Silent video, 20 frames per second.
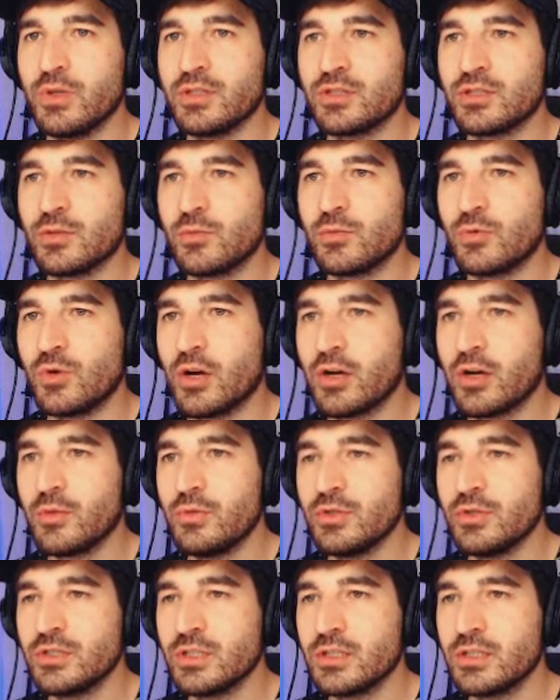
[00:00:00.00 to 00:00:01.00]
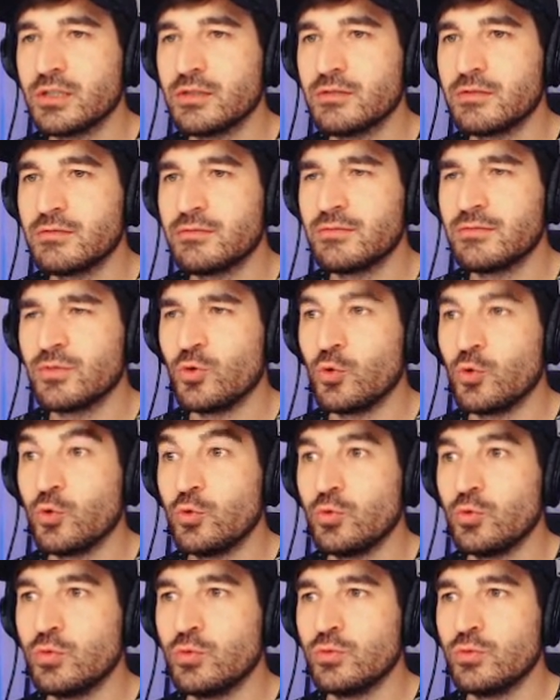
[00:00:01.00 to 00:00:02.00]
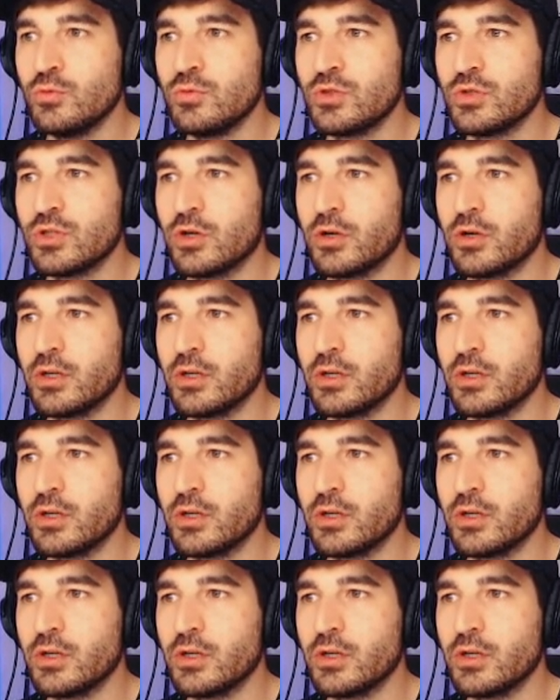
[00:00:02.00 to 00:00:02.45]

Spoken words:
rock music. Ooh, sorry.